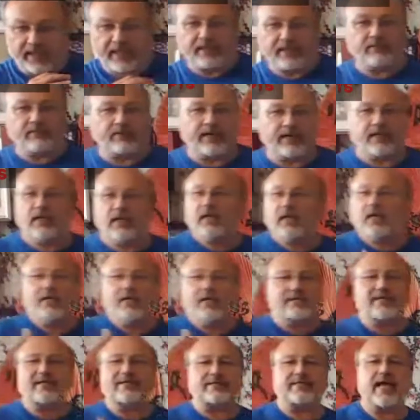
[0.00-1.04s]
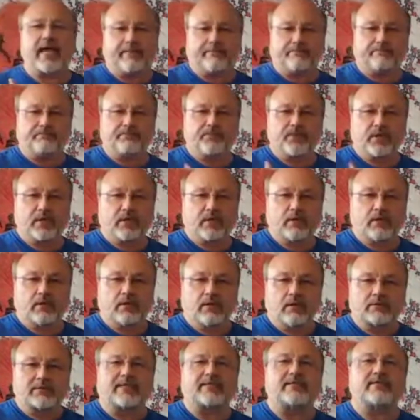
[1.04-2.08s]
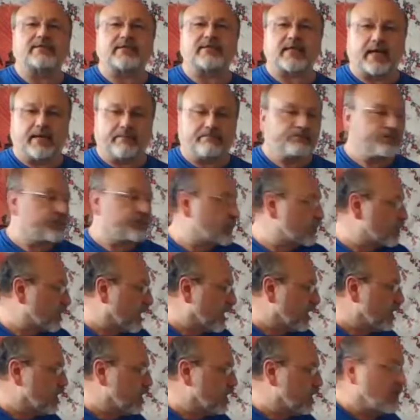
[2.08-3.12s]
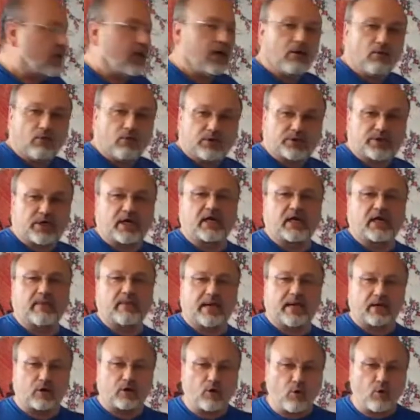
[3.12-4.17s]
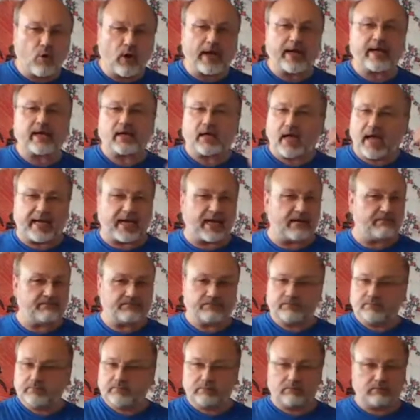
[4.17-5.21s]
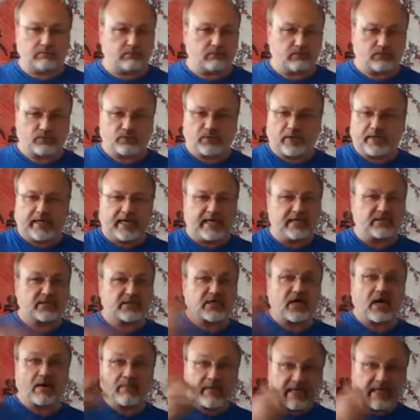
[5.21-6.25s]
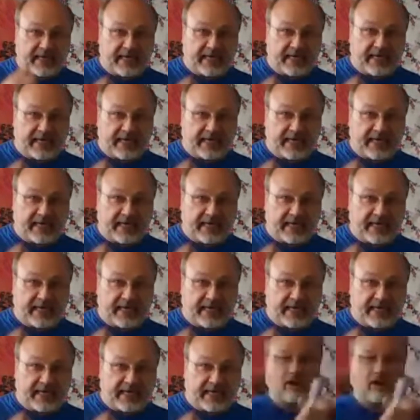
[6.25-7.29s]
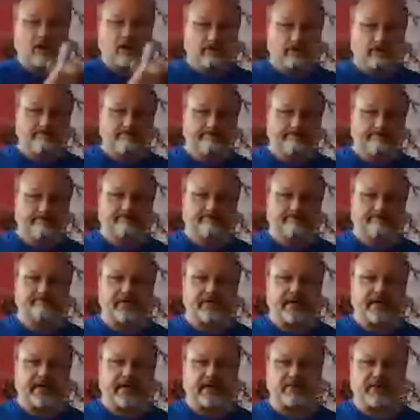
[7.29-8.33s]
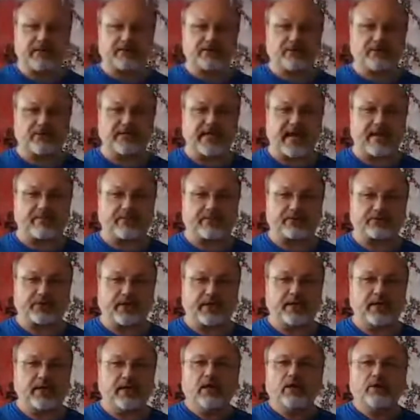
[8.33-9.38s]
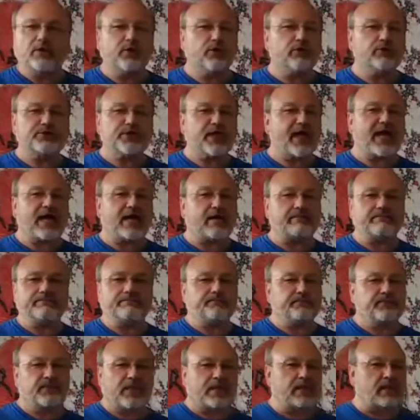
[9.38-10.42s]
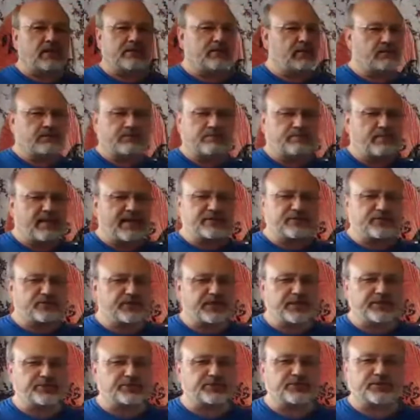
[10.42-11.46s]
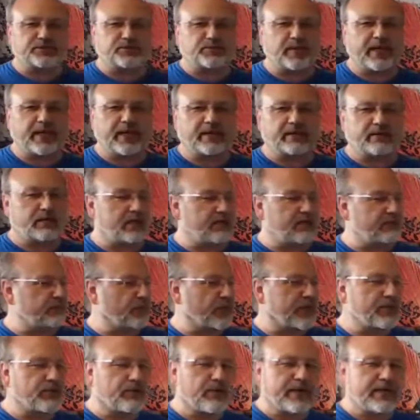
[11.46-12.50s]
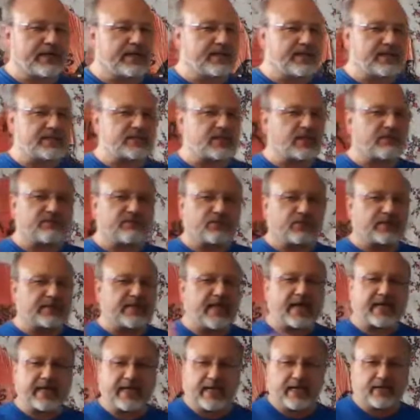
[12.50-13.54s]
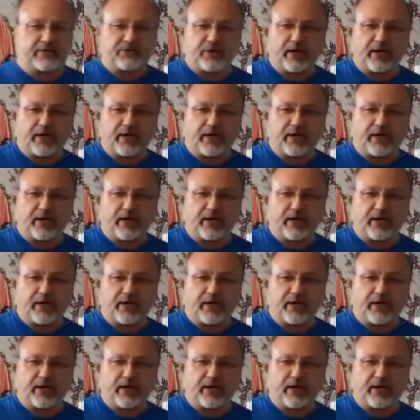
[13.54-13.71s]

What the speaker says: right? It's not the same. It's not the same, okay? We're talking about a quick, right? He's coming in, he's there. I got to make sure this happens, right? Your job and the best in Japan have reiterated this stuff for decades,